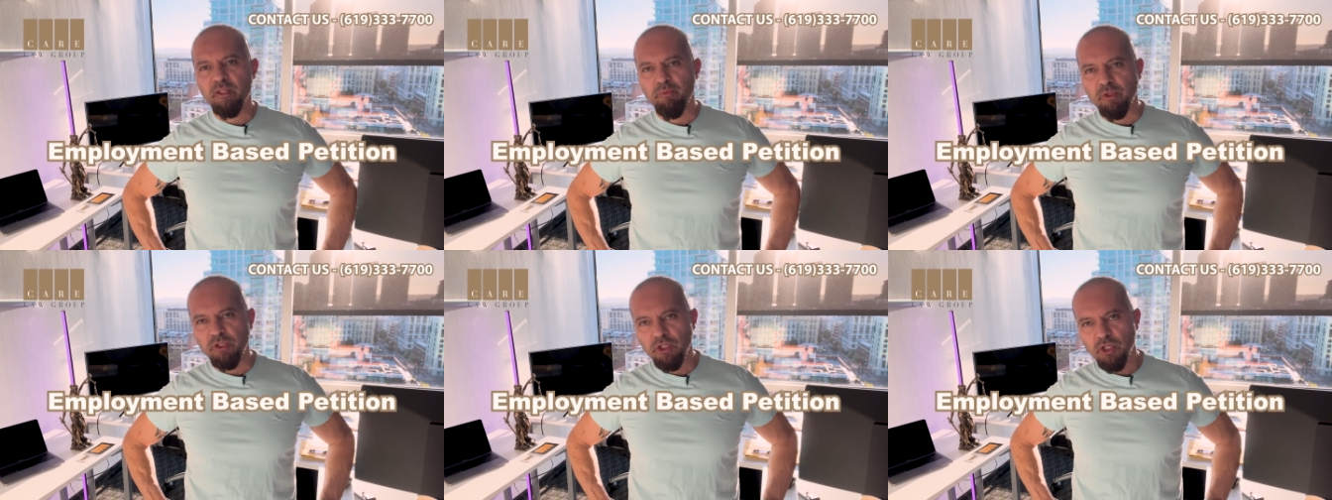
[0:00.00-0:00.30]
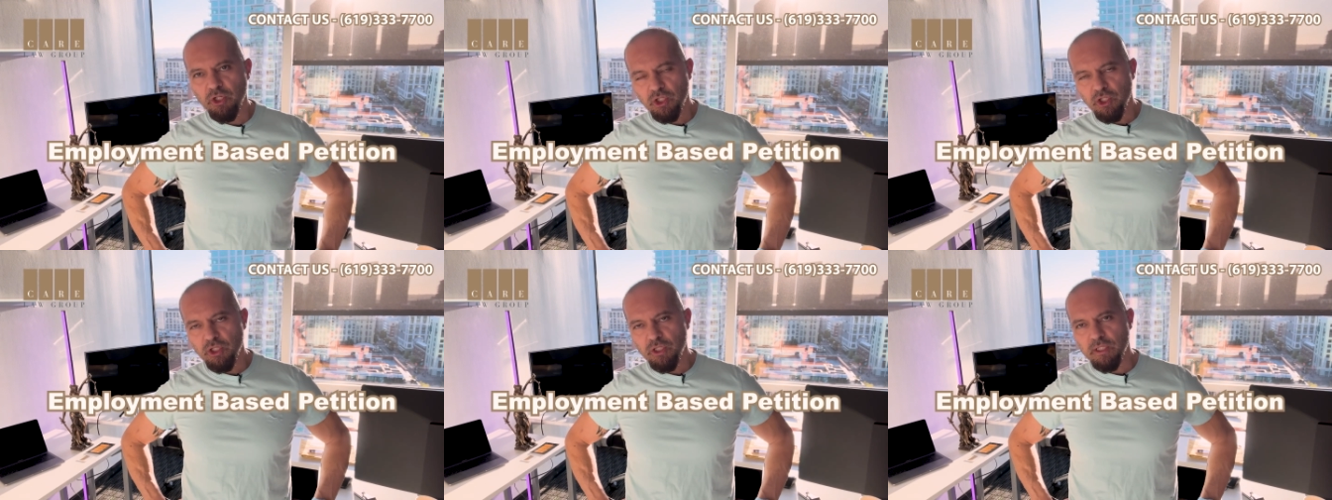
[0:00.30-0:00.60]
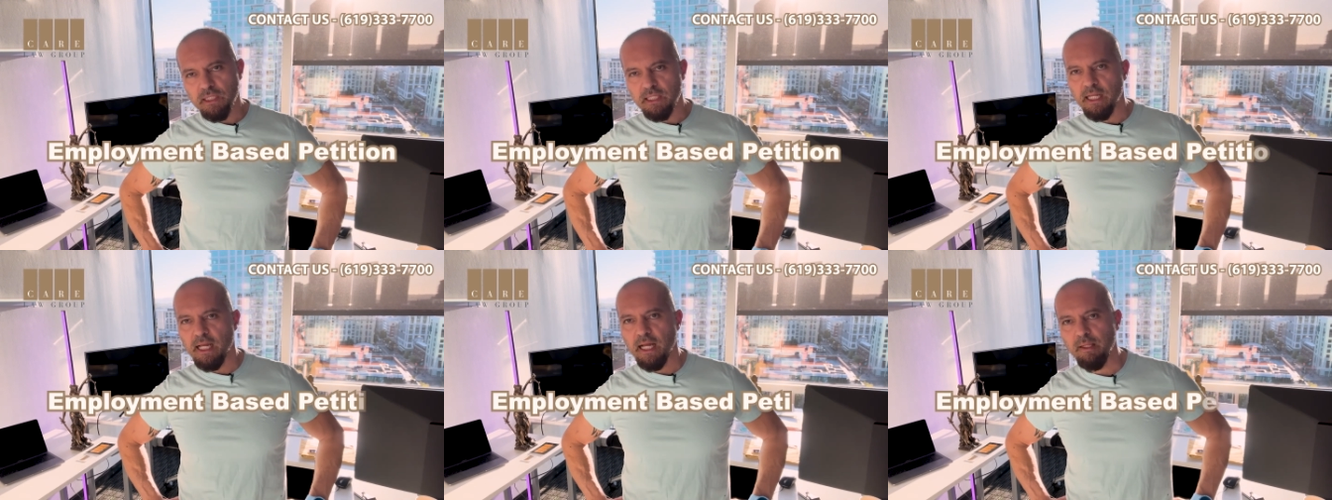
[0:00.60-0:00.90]

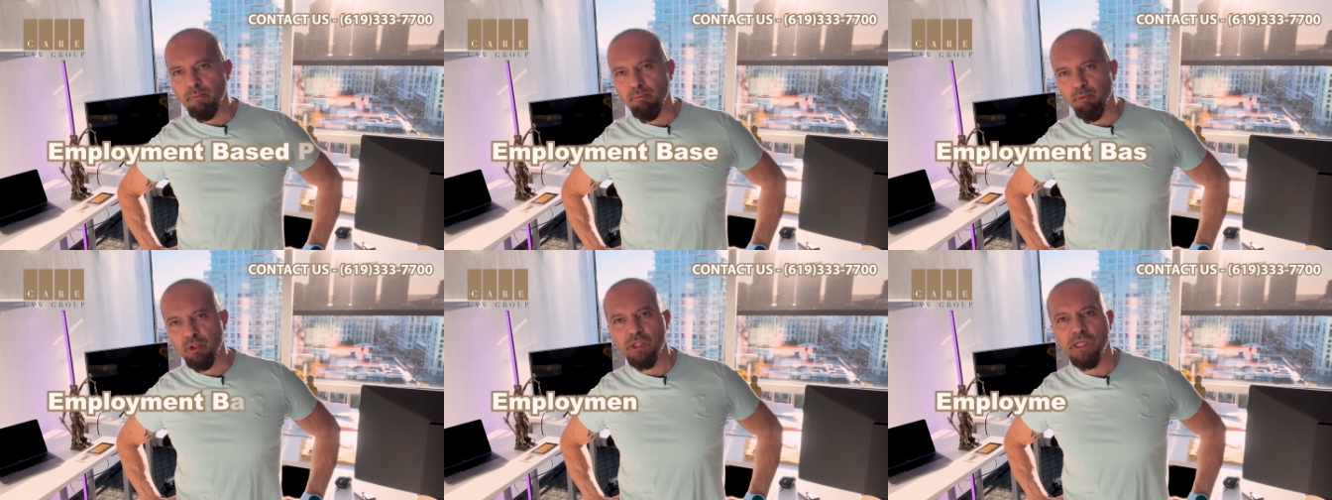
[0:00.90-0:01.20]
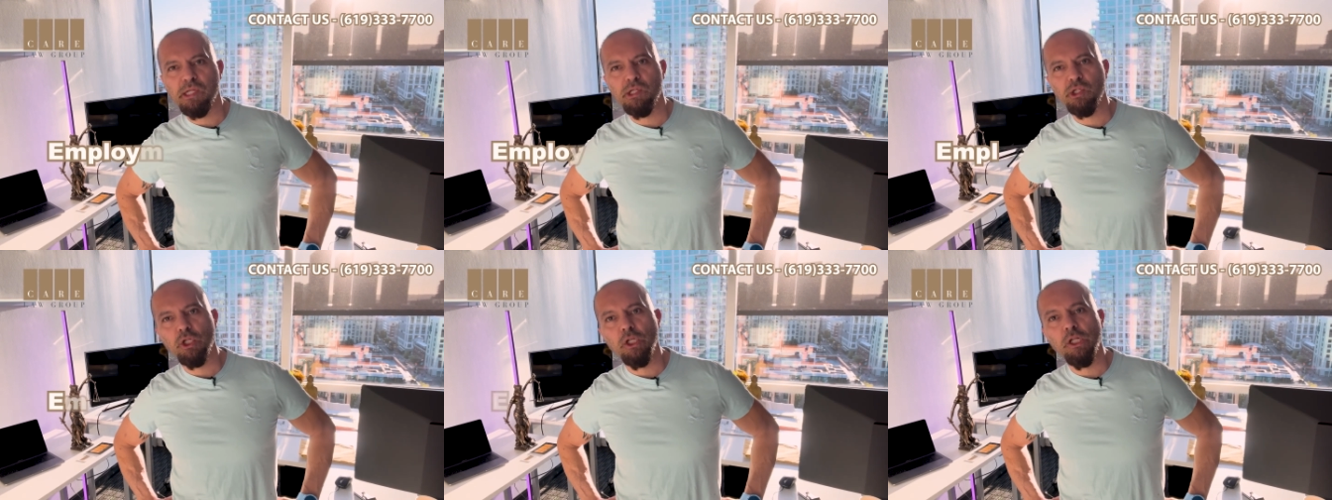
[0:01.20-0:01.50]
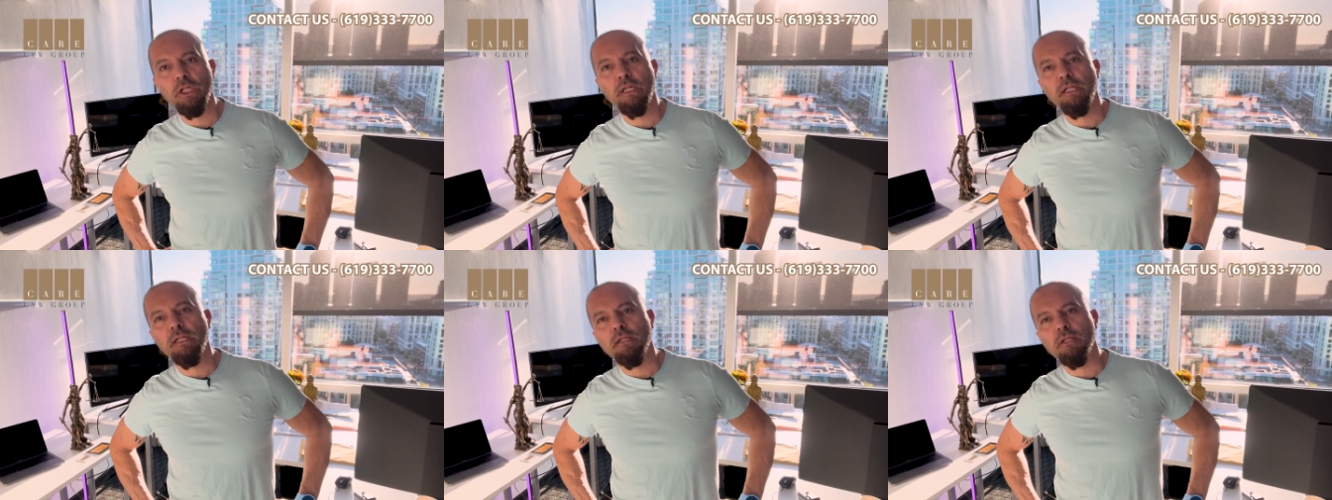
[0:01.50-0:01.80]
petitions that
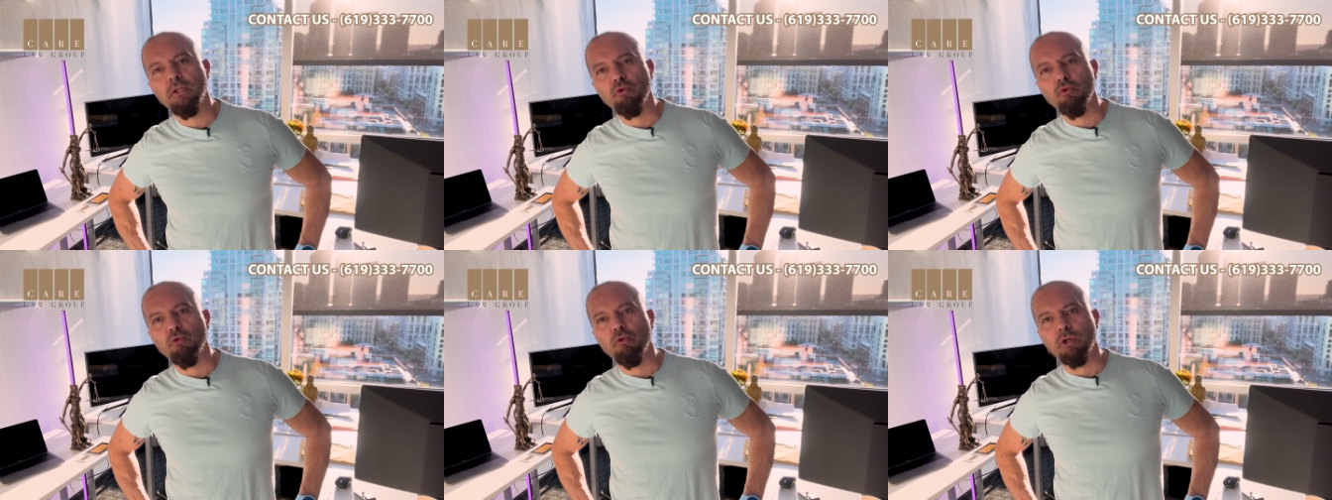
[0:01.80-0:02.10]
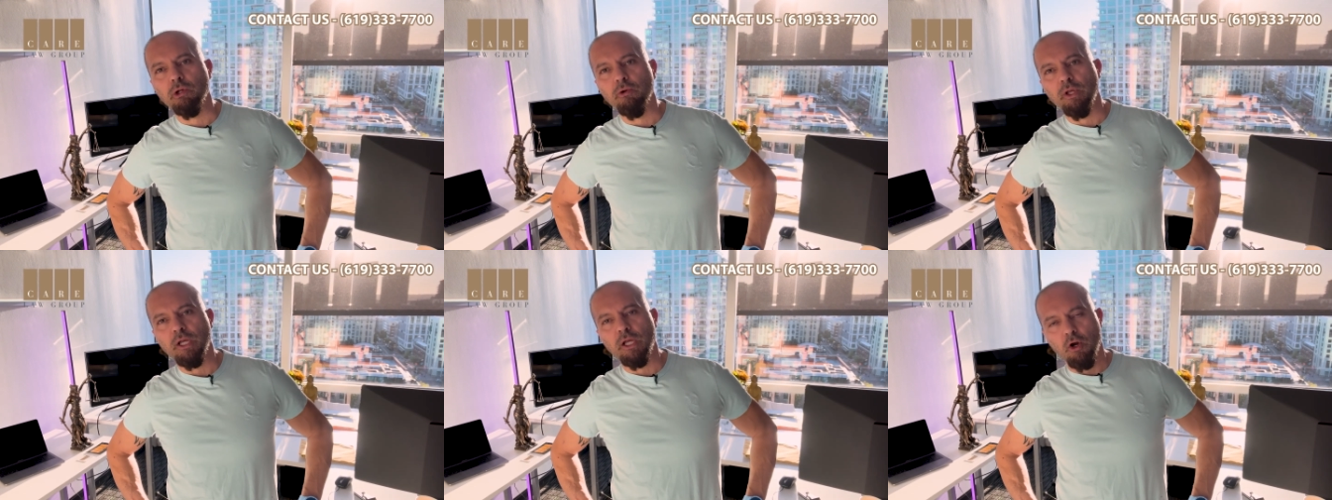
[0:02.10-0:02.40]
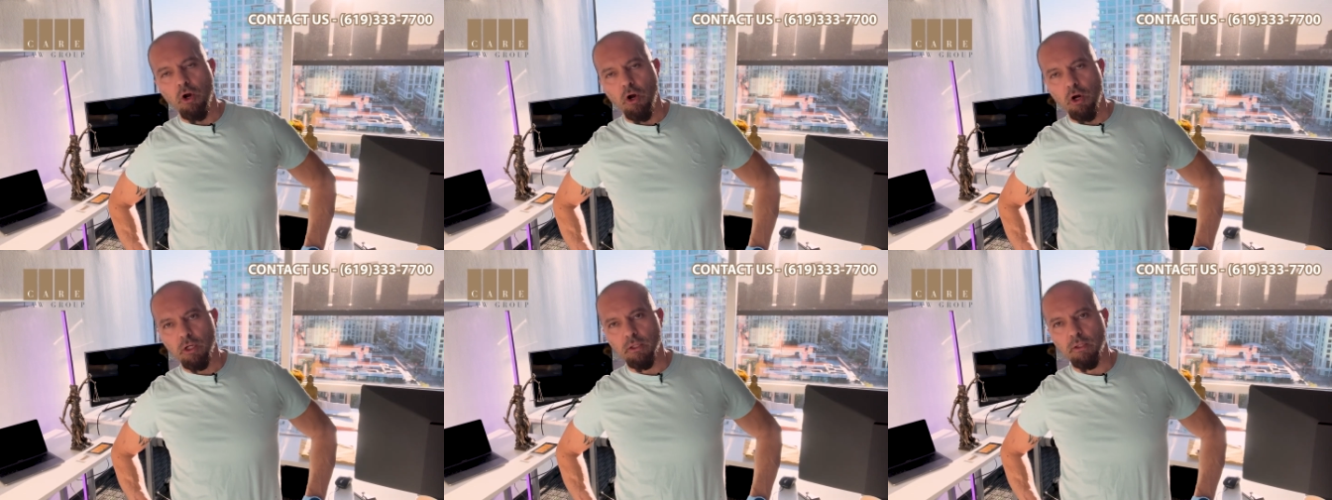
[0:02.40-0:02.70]
potentially lead into a green
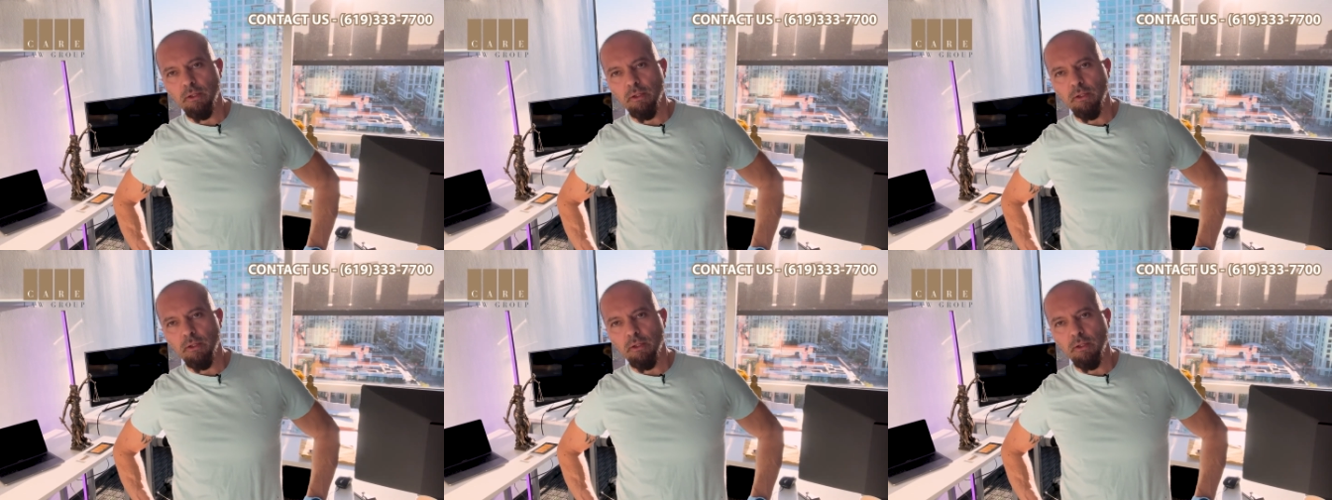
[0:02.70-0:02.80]
card.